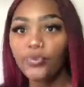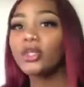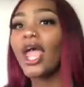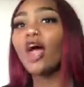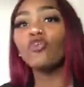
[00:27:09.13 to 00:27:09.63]

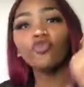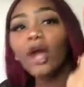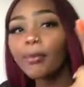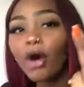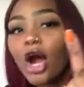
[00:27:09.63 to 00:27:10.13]
They have
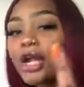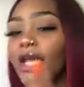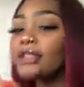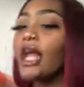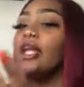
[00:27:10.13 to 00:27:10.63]
frat
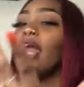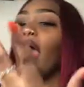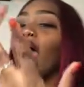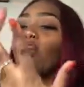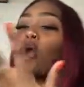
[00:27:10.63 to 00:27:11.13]
parties, they
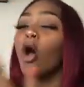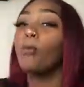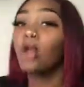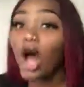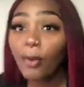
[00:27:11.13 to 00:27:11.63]
have
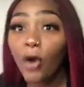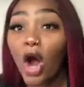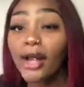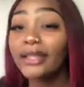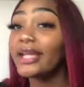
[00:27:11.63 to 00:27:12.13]
block
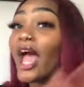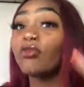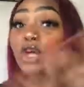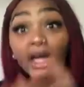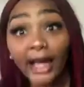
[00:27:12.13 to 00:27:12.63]
parties, they
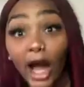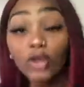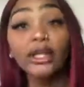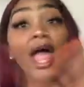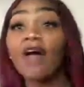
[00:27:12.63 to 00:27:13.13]
have
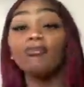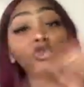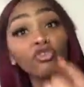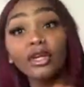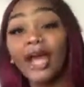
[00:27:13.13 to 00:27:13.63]
cookouts, they have
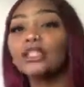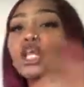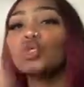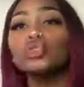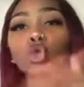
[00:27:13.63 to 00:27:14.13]
movie nights.
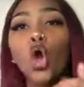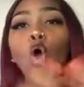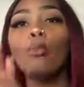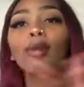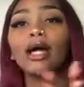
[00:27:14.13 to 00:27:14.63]
It's
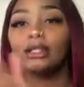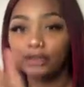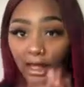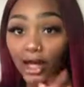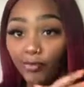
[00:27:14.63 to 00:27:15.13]
so much
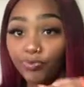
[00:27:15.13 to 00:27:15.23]
stuff.